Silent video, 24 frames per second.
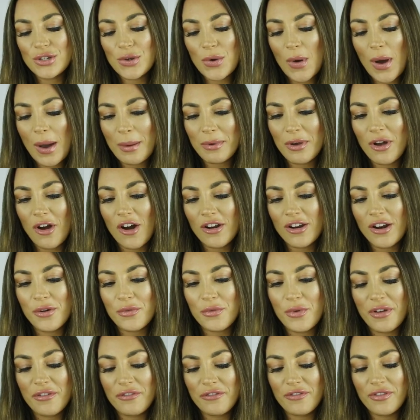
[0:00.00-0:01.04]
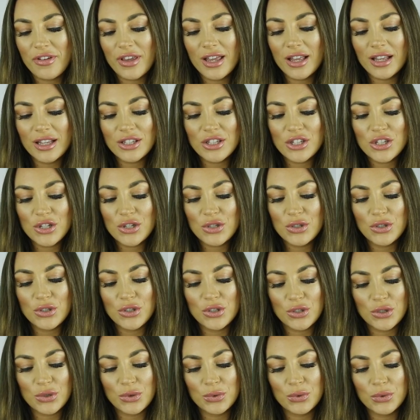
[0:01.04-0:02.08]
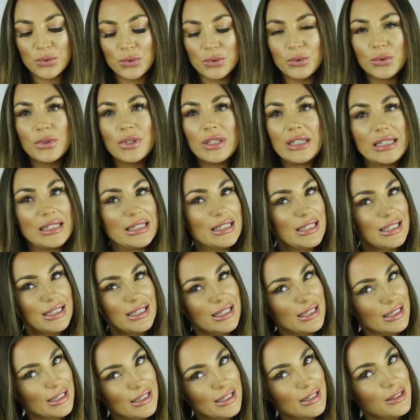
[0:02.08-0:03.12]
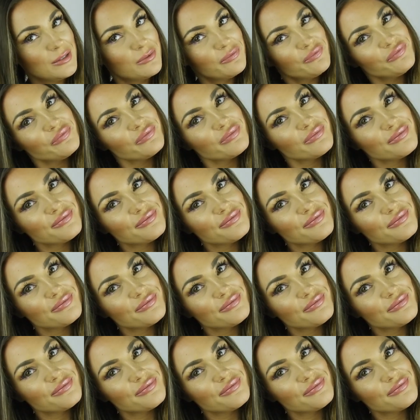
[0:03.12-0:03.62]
So I'm gonna reveal to you the